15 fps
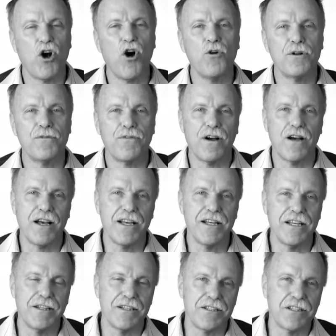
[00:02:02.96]

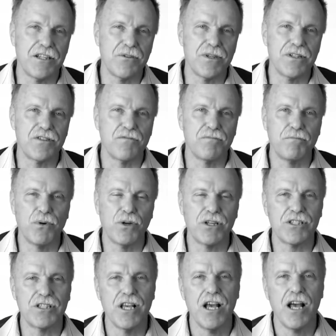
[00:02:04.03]
codified in a series of
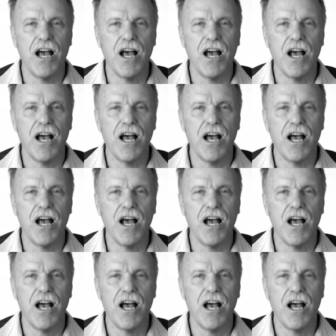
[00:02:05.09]
books,